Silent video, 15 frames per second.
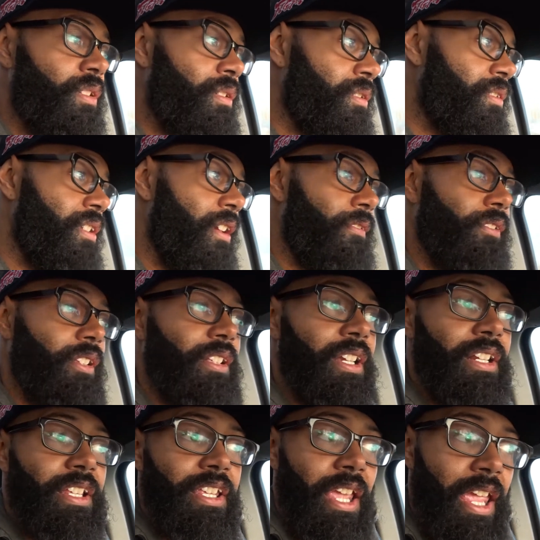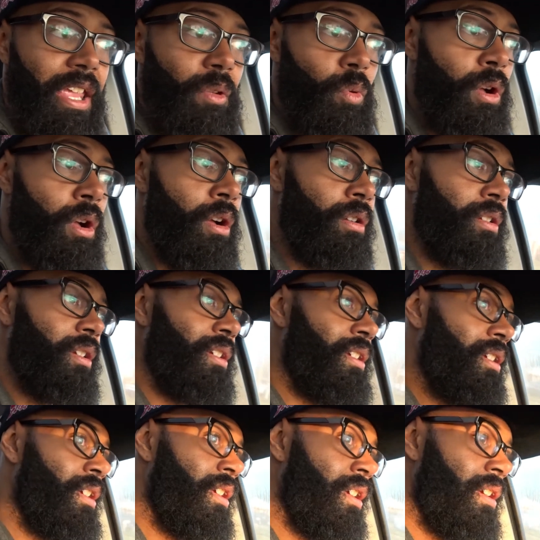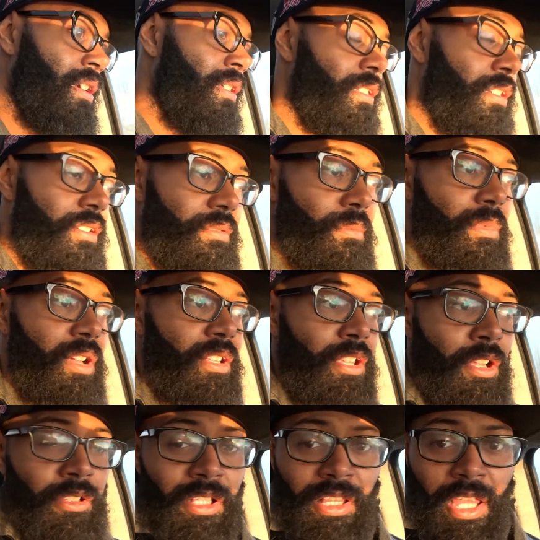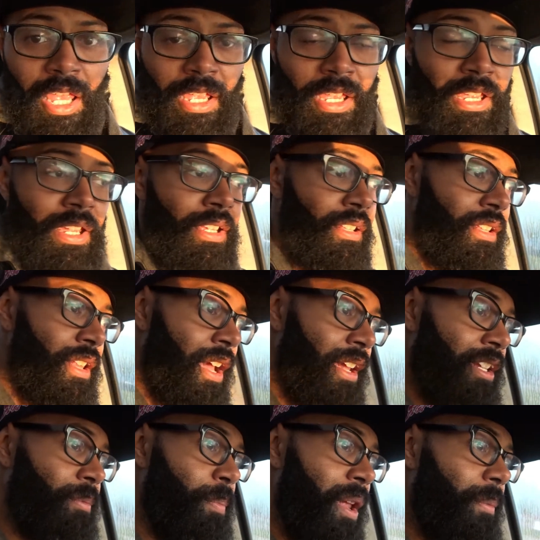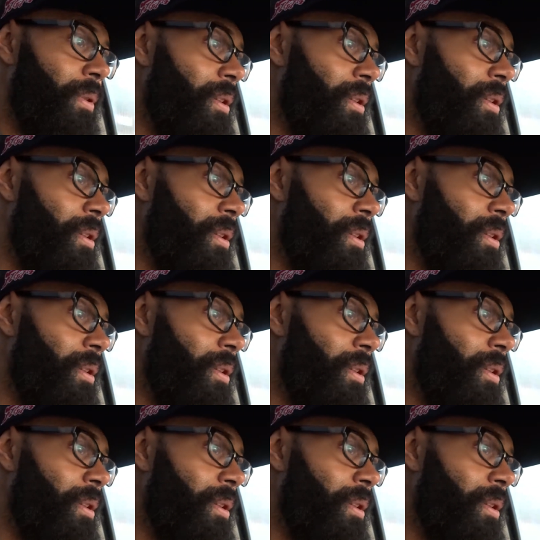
It's definitely not a cakewalk. There's money on the line, and I expect